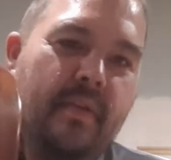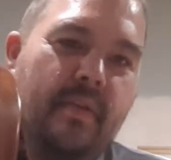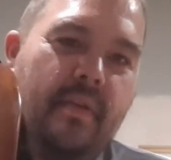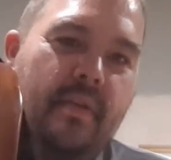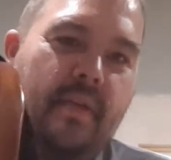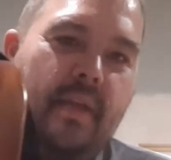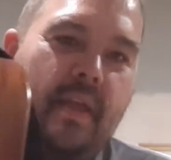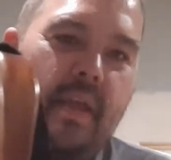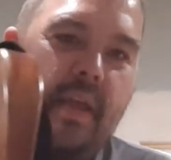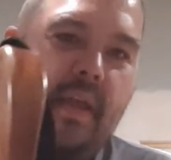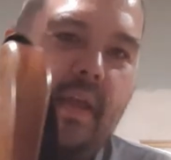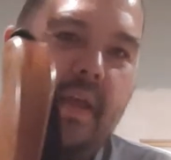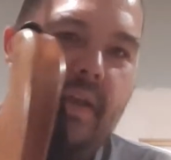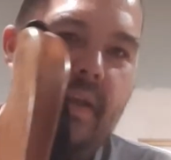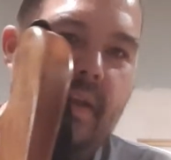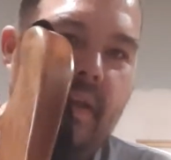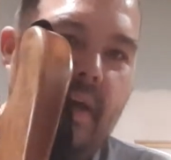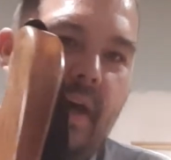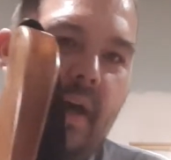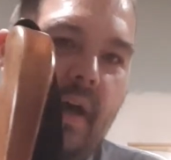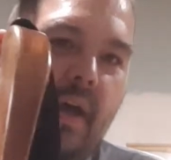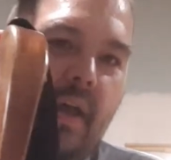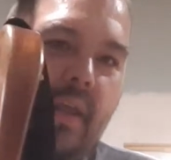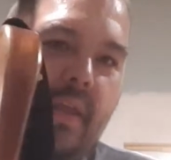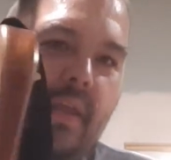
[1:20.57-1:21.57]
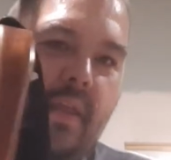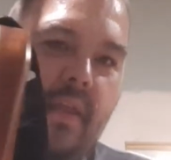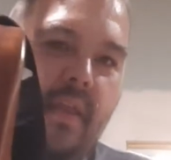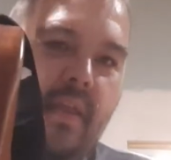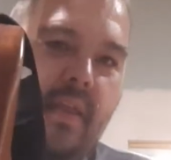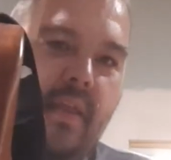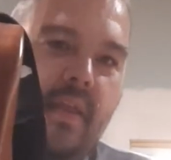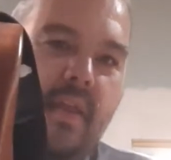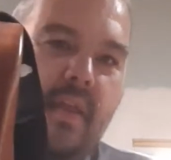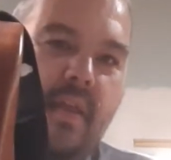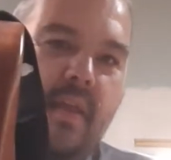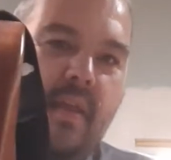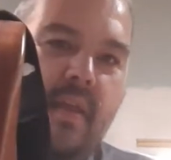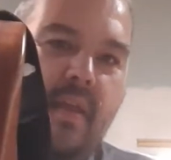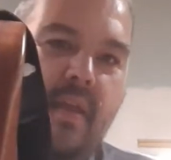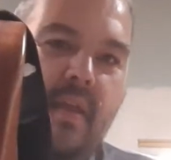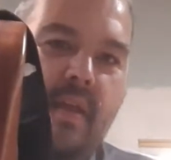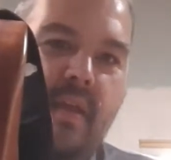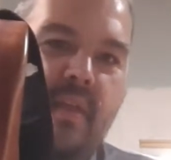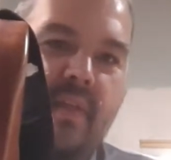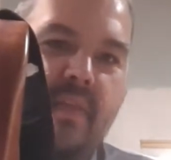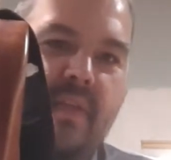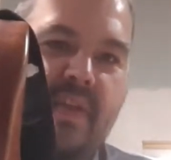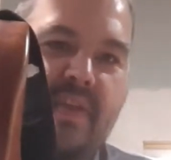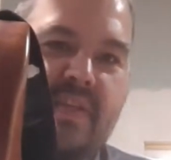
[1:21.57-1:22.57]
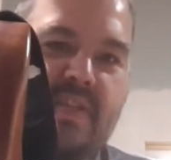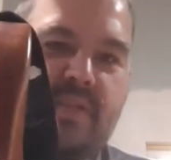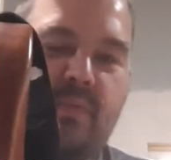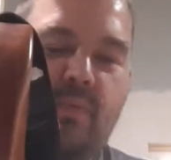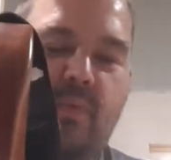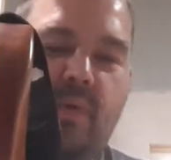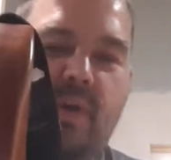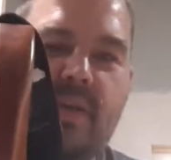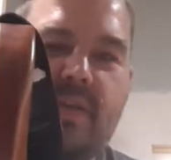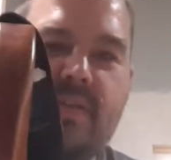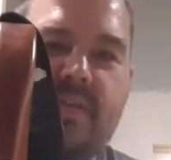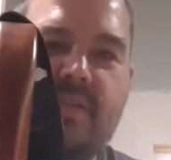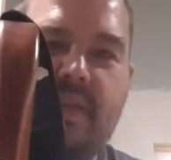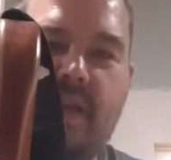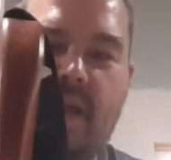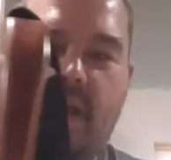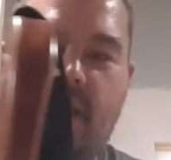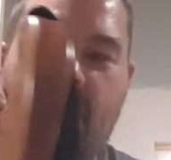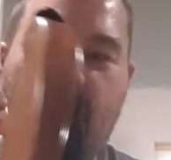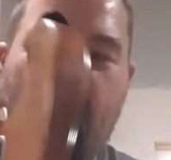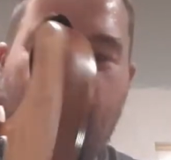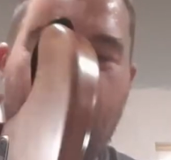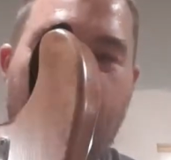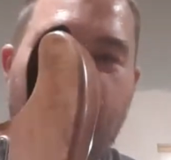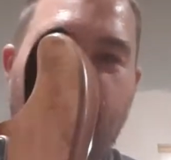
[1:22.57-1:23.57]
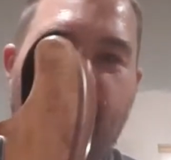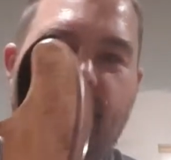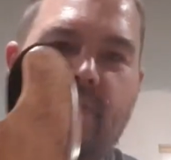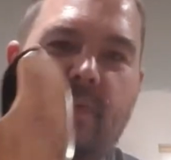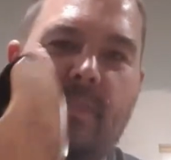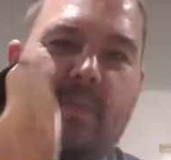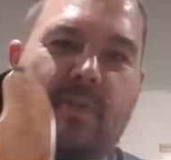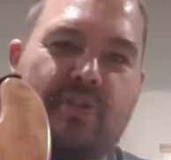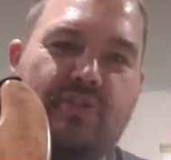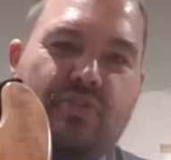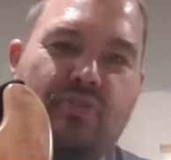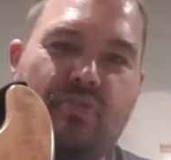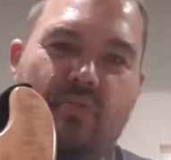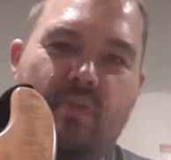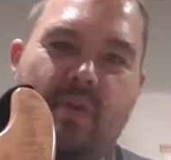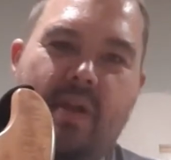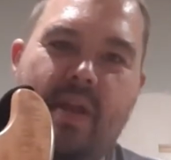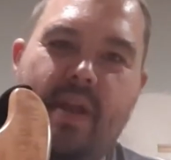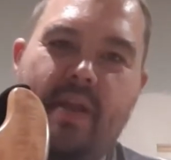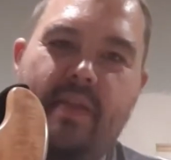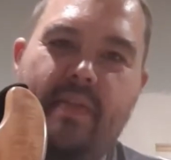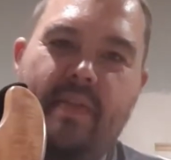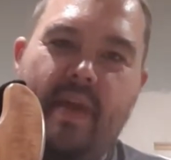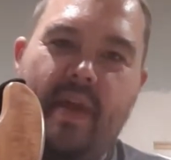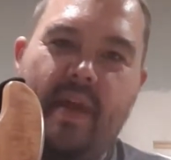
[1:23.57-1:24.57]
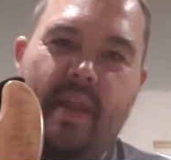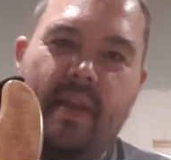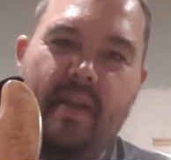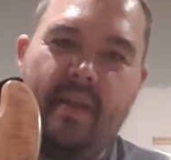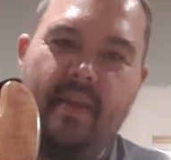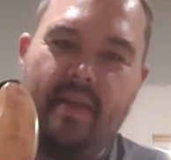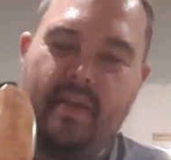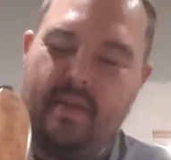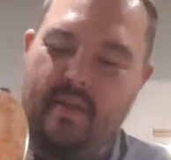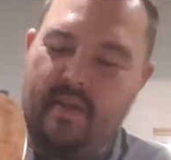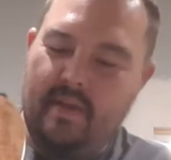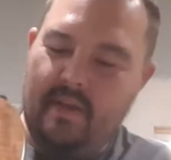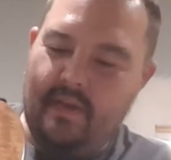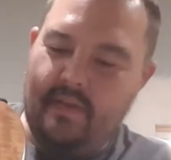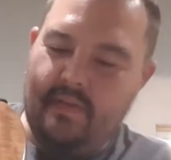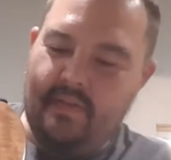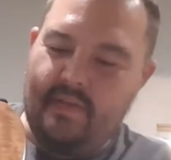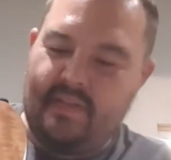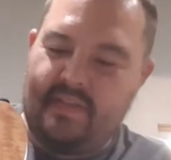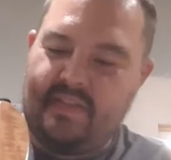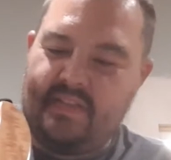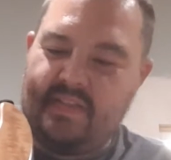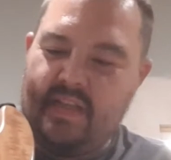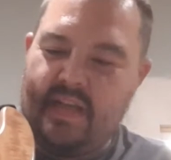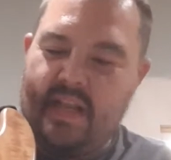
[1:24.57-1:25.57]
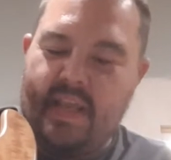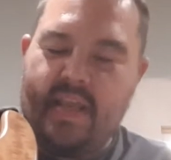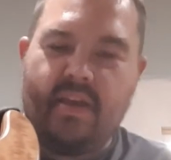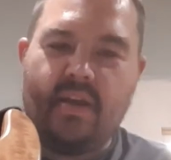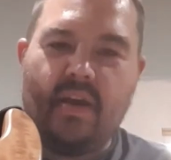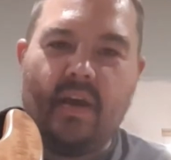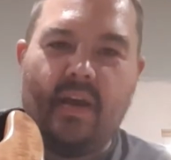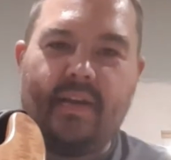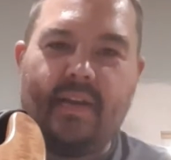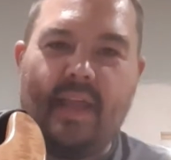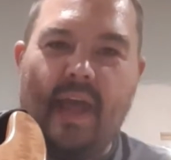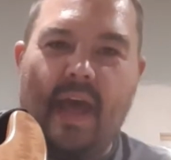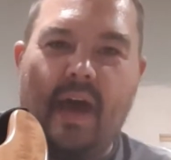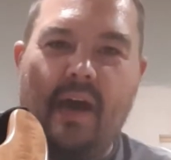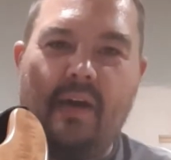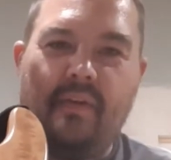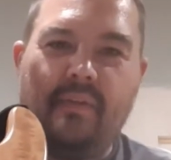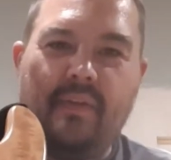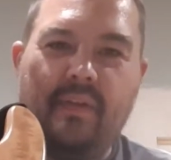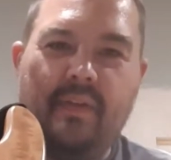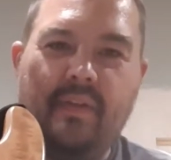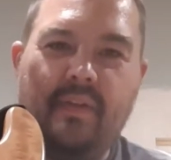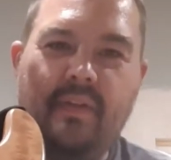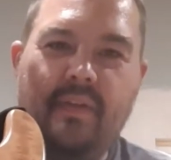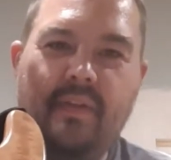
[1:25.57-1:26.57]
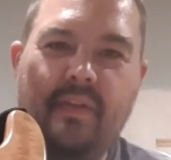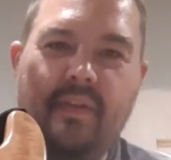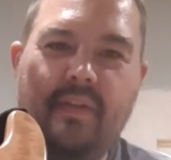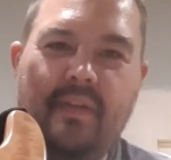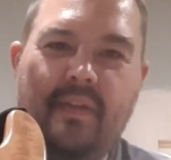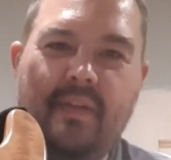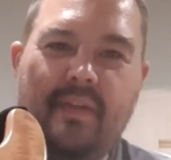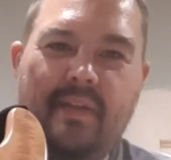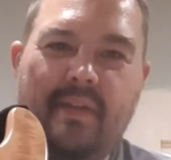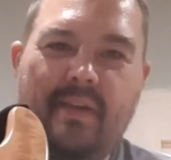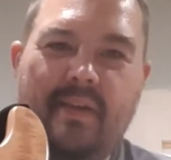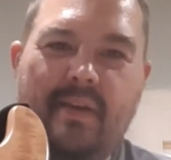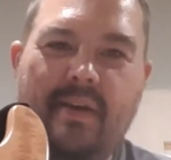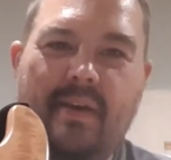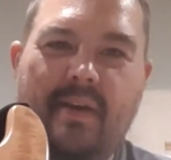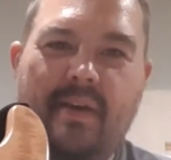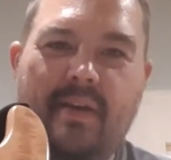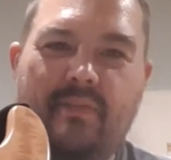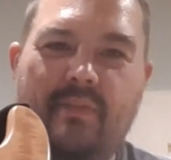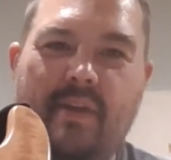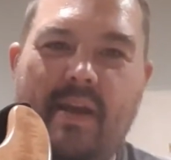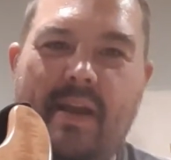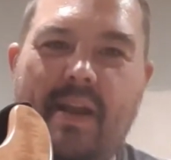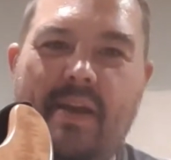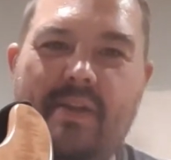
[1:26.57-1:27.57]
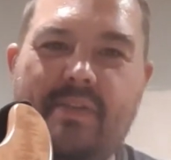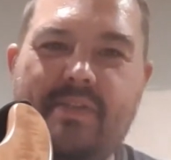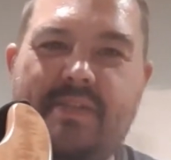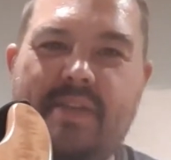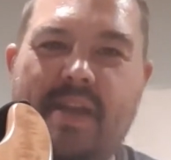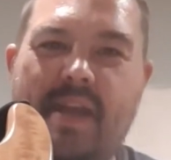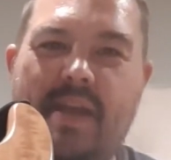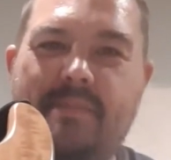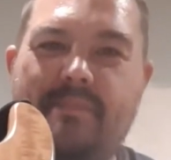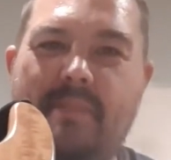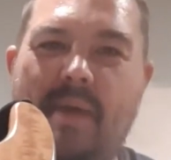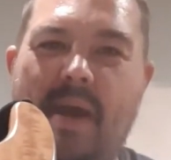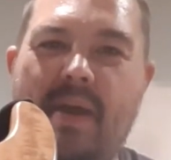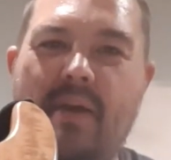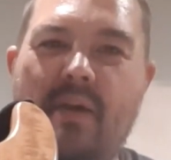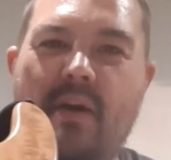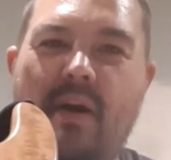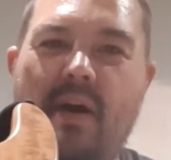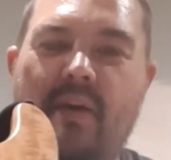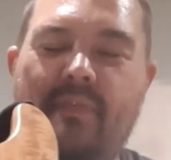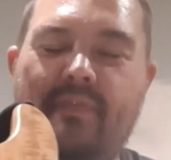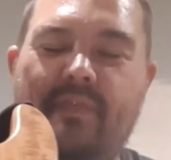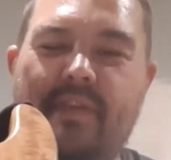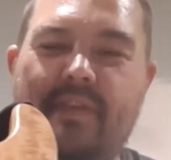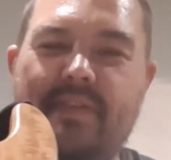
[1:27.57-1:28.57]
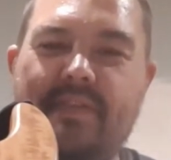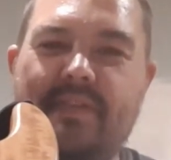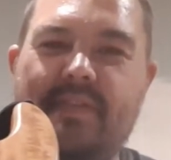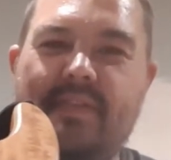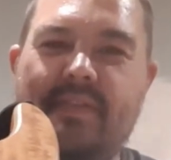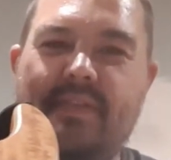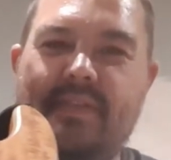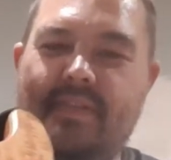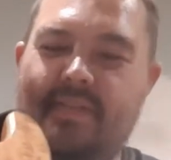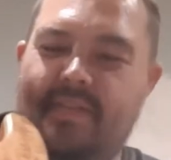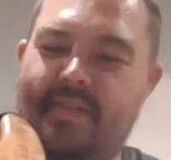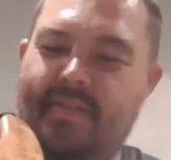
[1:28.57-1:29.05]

And this was from a tree that the city cut down right outside my office.